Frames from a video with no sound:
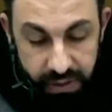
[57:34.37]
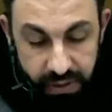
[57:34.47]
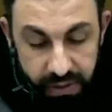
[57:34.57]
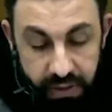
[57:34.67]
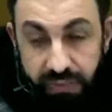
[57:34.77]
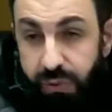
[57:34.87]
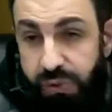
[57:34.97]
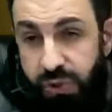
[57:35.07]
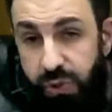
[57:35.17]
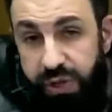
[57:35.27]
The full
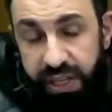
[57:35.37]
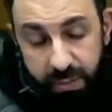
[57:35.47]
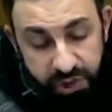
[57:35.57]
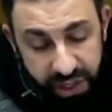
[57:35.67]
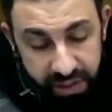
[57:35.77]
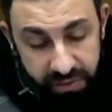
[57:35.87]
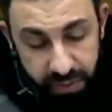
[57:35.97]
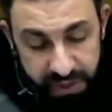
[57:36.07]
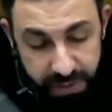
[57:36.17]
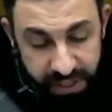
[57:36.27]
story, and objectively
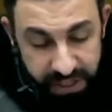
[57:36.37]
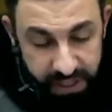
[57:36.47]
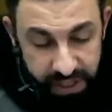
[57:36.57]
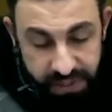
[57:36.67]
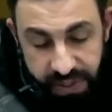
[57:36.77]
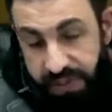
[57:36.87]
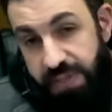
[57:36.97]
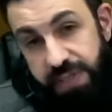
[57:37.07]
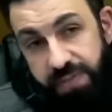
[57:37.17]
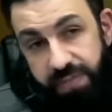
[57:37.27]
we're speaking, is
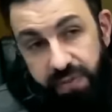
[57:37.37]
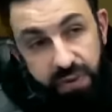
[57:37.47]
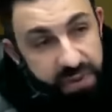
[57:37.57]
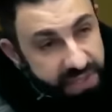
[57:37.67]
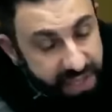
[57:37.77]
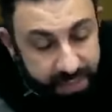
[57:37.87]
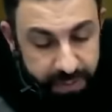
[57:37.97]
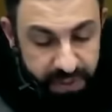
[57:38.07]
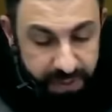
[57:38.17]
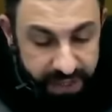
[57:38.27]
this. From an Islamic
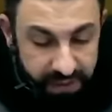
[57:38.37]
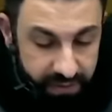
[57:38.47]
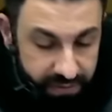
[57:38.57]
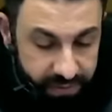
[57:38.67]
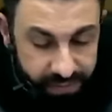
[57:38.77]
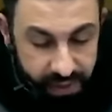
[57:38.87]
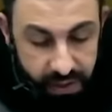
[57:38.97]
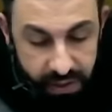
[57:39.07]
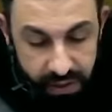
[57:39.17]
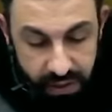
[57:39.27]
perspective,
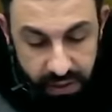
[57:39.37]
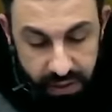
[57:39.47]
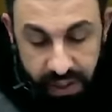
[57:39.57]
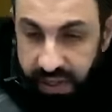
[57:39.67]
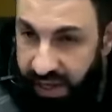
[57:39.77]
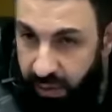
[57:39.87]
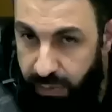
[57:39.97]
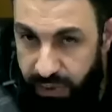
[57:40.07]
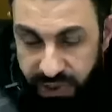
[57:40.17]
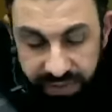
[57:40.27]
in our
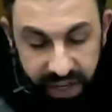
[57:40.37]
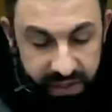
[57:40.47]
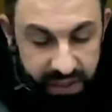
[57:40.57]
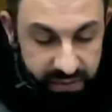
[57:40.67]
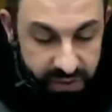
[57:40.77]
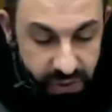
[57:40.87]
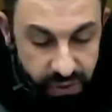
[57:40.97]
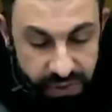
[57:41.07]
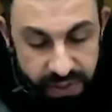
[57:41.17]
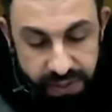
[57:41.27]
books of hadith and
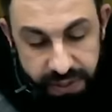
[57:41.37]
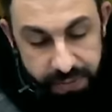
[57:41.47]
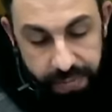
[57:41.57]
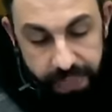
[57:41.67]
sources,